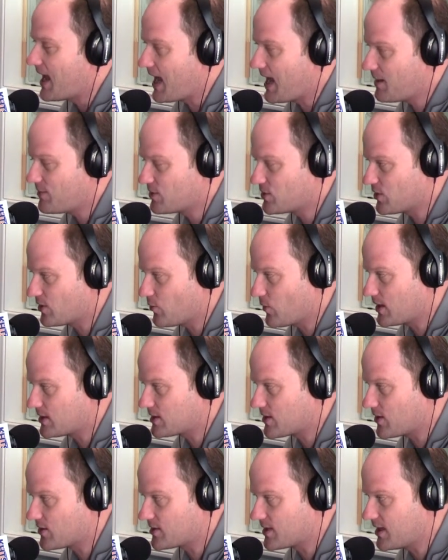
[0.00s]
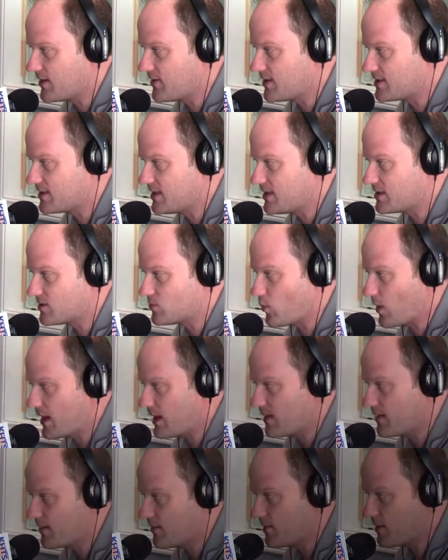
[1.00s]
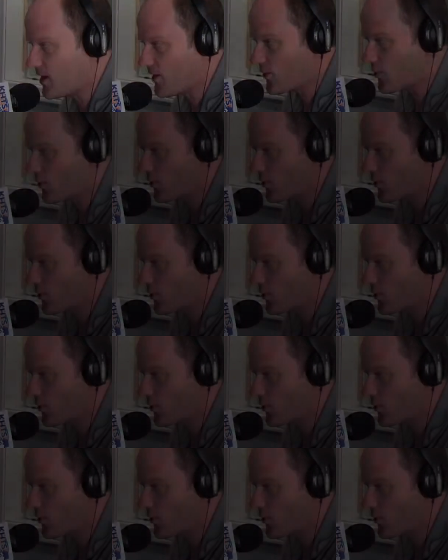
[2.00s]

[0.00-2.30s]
I am Attorney Wade Skalsky, and this is Wade Beyond the